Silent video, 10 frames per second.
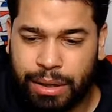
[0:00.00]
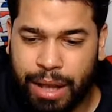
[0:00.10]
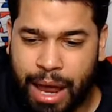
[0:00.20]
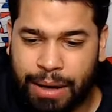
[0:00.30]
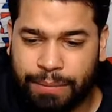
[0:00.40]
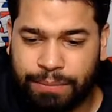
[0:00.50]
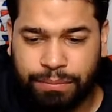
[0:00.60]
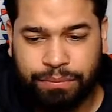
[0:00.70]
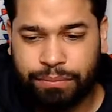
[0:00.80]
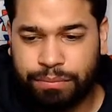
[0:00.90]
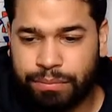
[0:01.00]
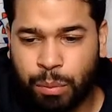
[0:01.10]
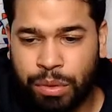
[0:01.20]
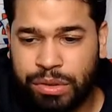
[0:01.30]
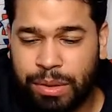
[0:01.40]
Like
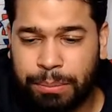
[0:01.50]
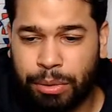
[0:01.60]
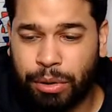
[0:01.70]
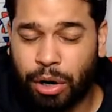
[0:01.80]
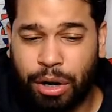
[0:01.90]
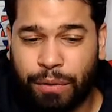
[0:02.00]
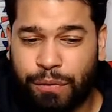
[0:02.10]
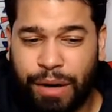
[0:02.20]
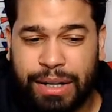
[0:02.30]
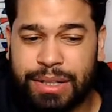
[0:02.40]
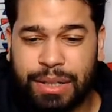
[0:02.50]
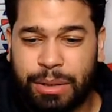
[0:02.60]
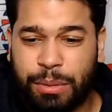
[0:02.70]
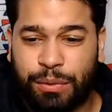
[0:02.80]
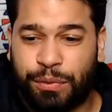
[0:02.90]
we seen Bernard fight until
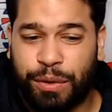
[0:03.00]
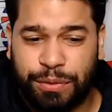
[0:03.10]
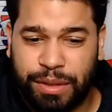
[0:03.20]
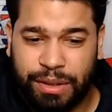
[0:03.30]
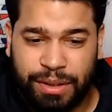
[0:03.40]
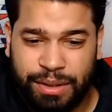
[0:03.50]
he was 50.